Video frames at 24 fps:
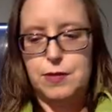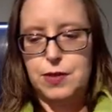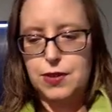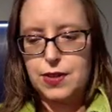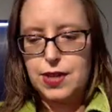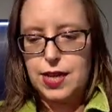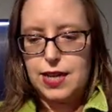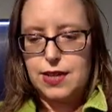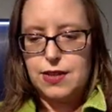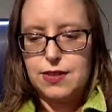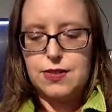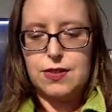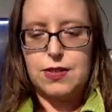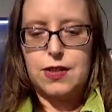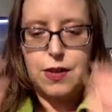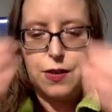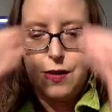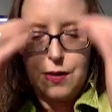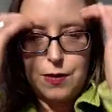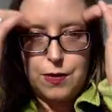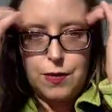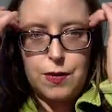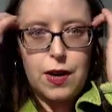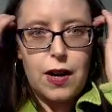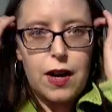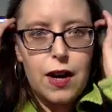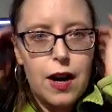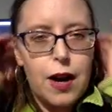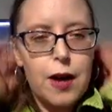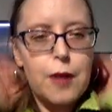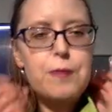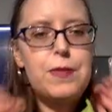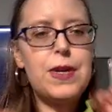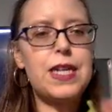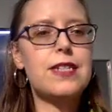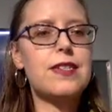Okay, so
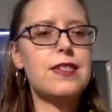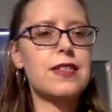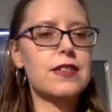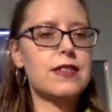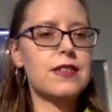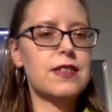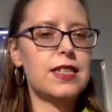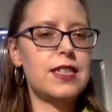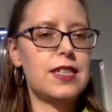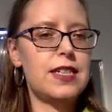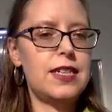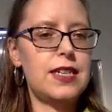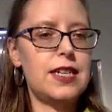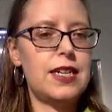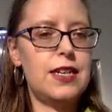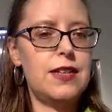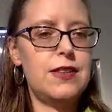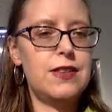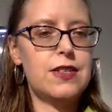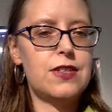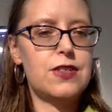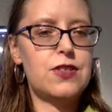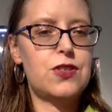um, basically in the